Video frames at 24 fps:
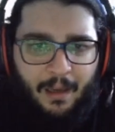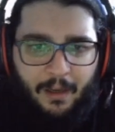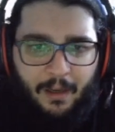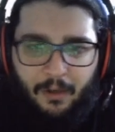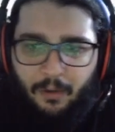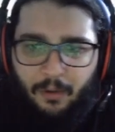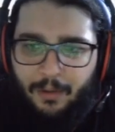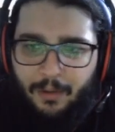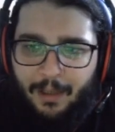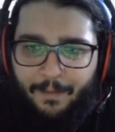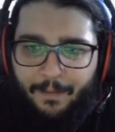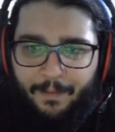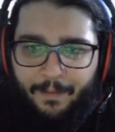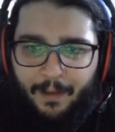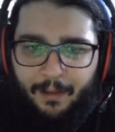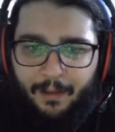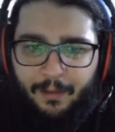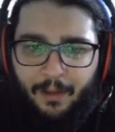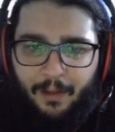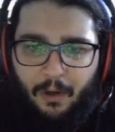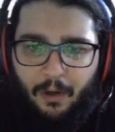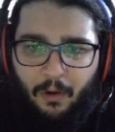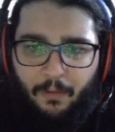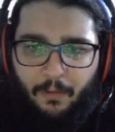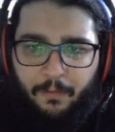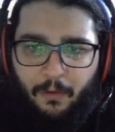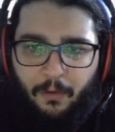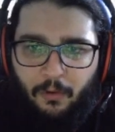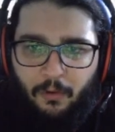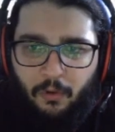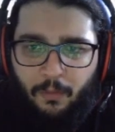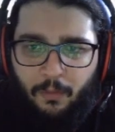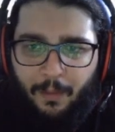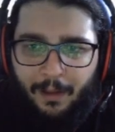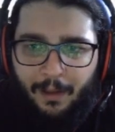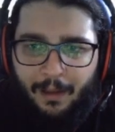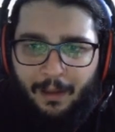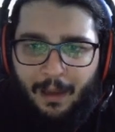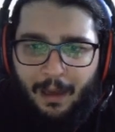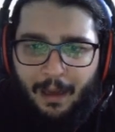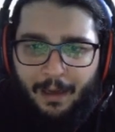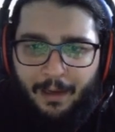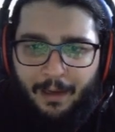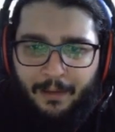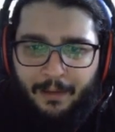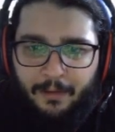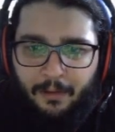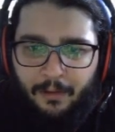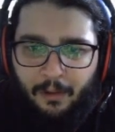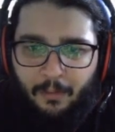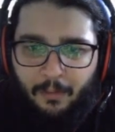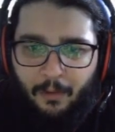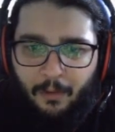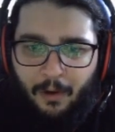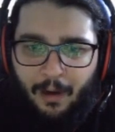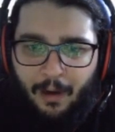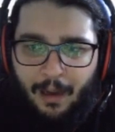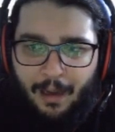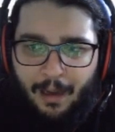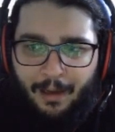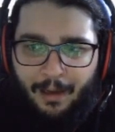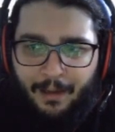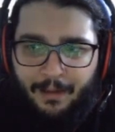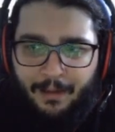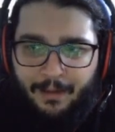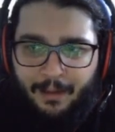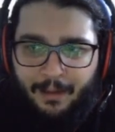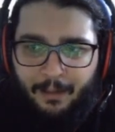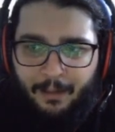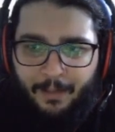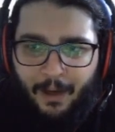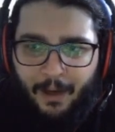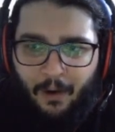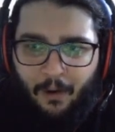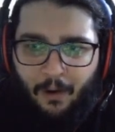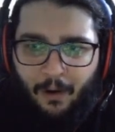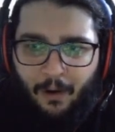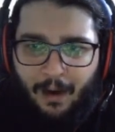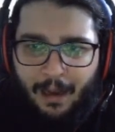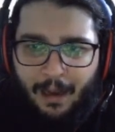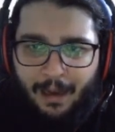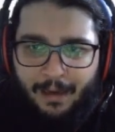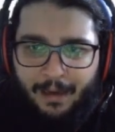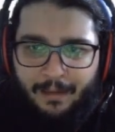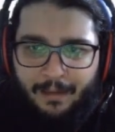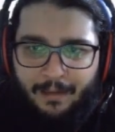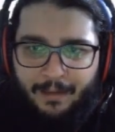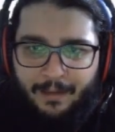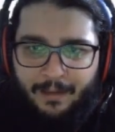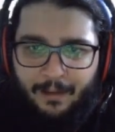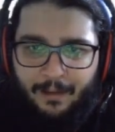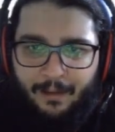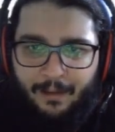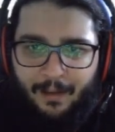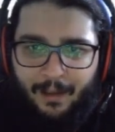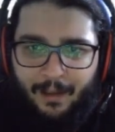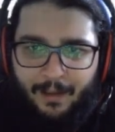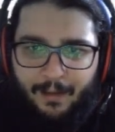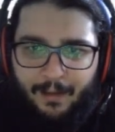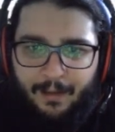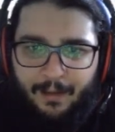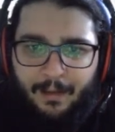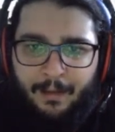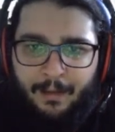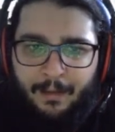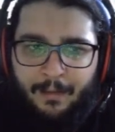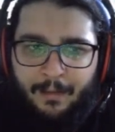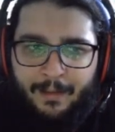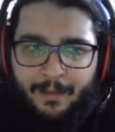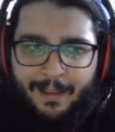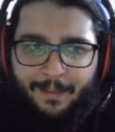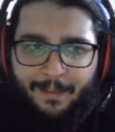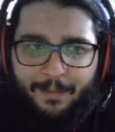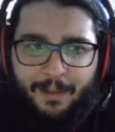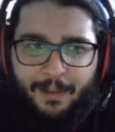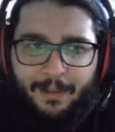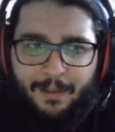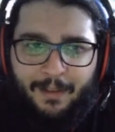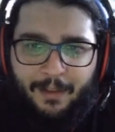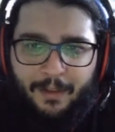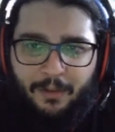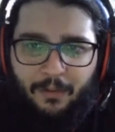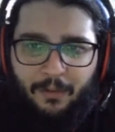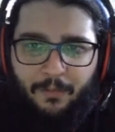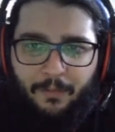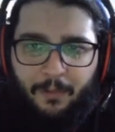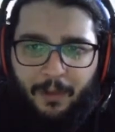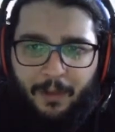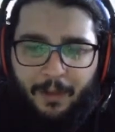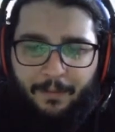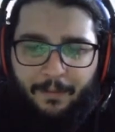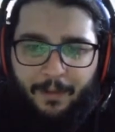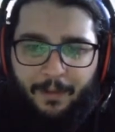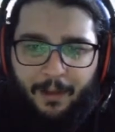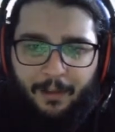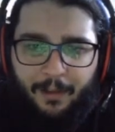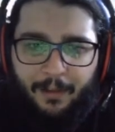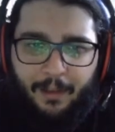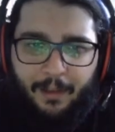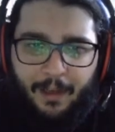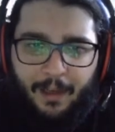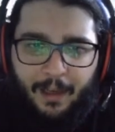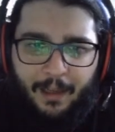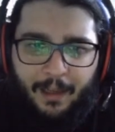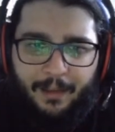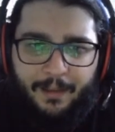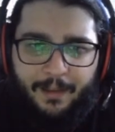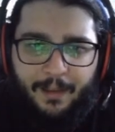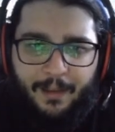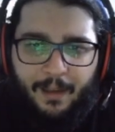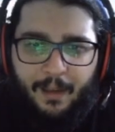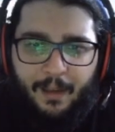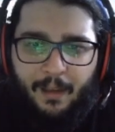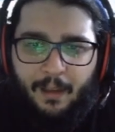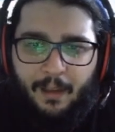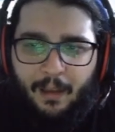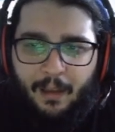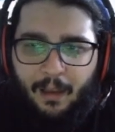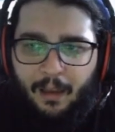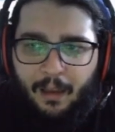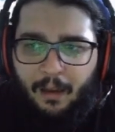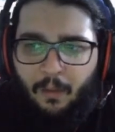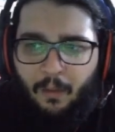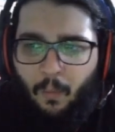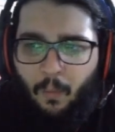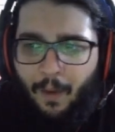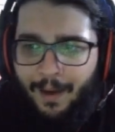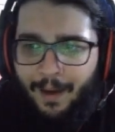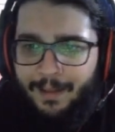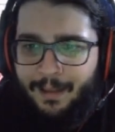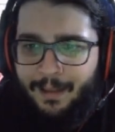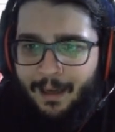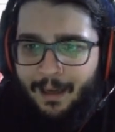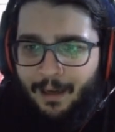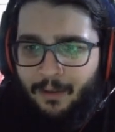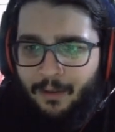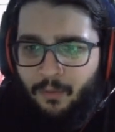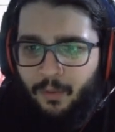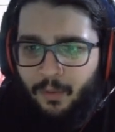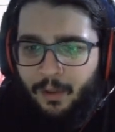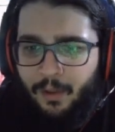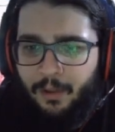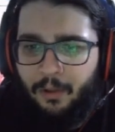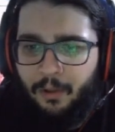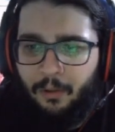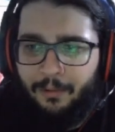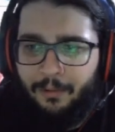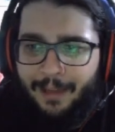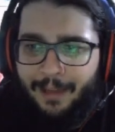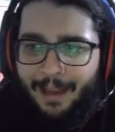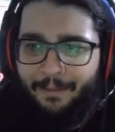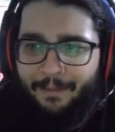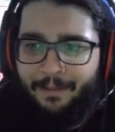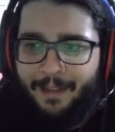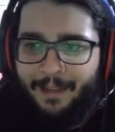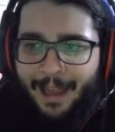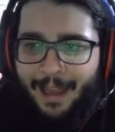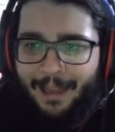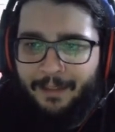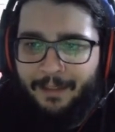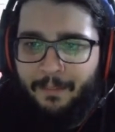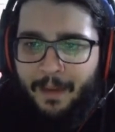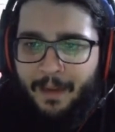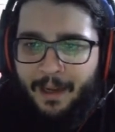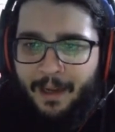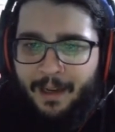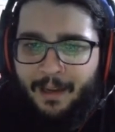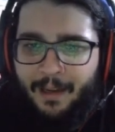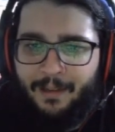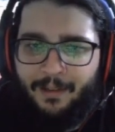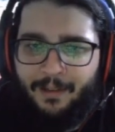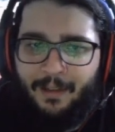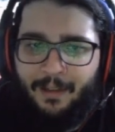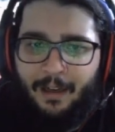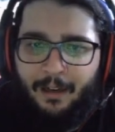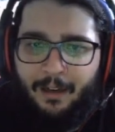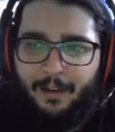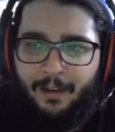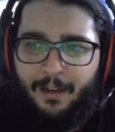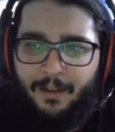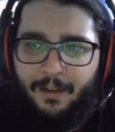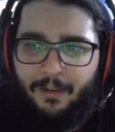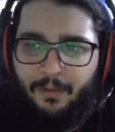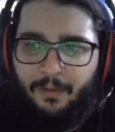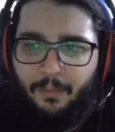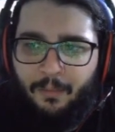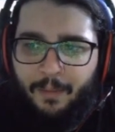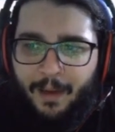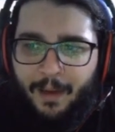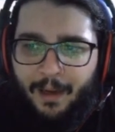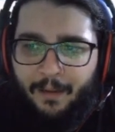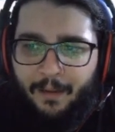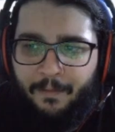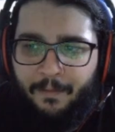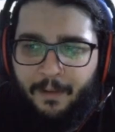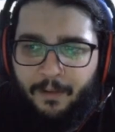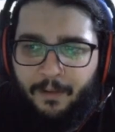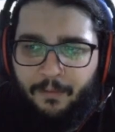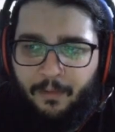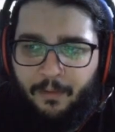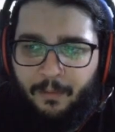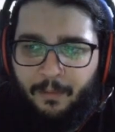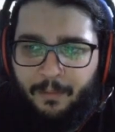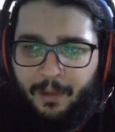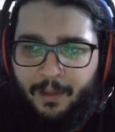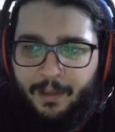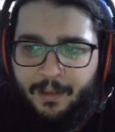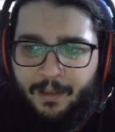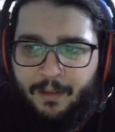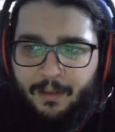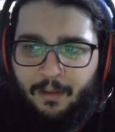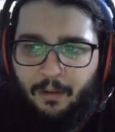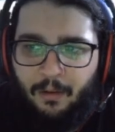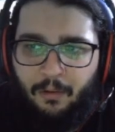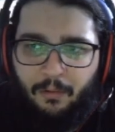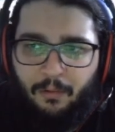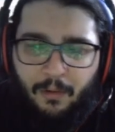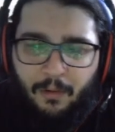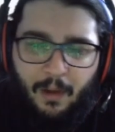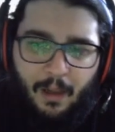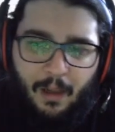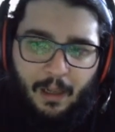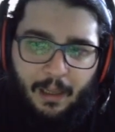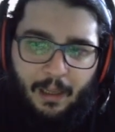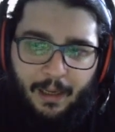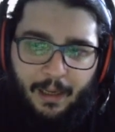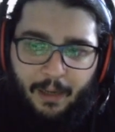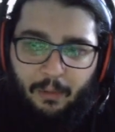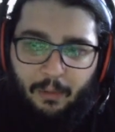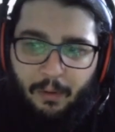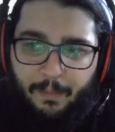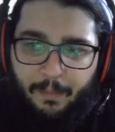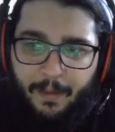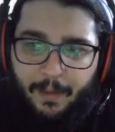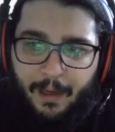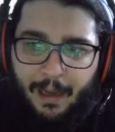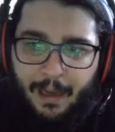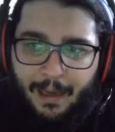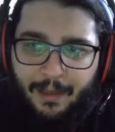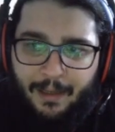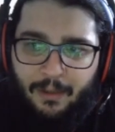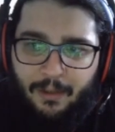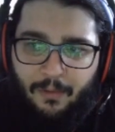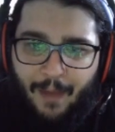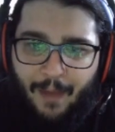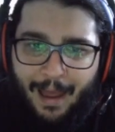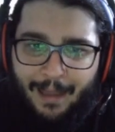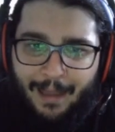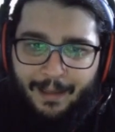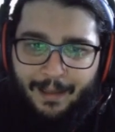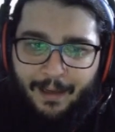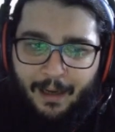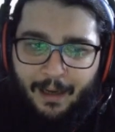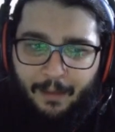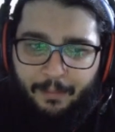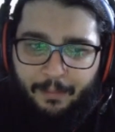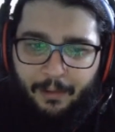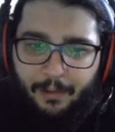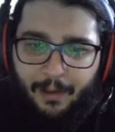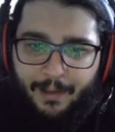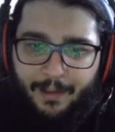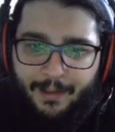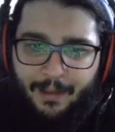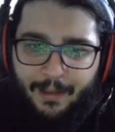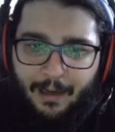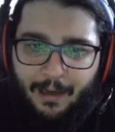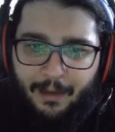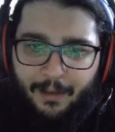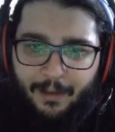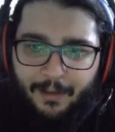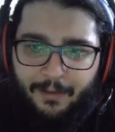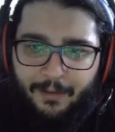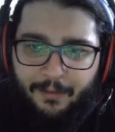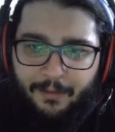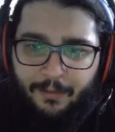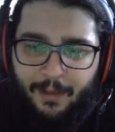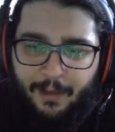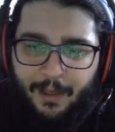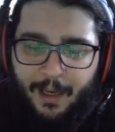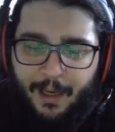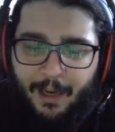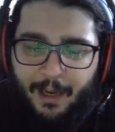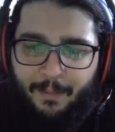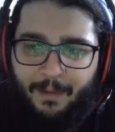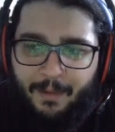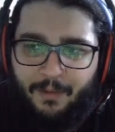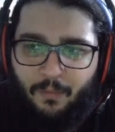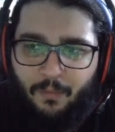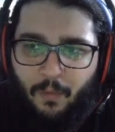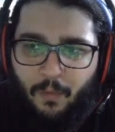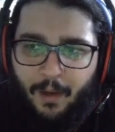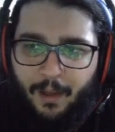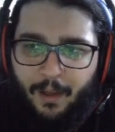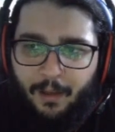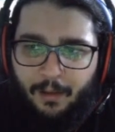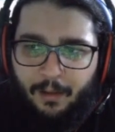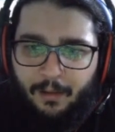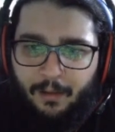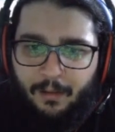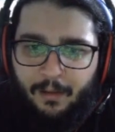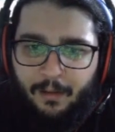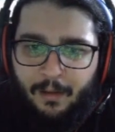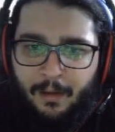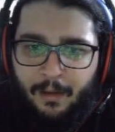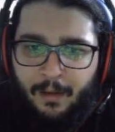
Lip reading: You definitely go for Jubal Khan and Solomon Khan and Silmek Hawkeye. These are like some things that you would definitely get. White Scars really don't have that many Astartes to benefit from this, though it would be nice to add a couple of Astartes to the game as well.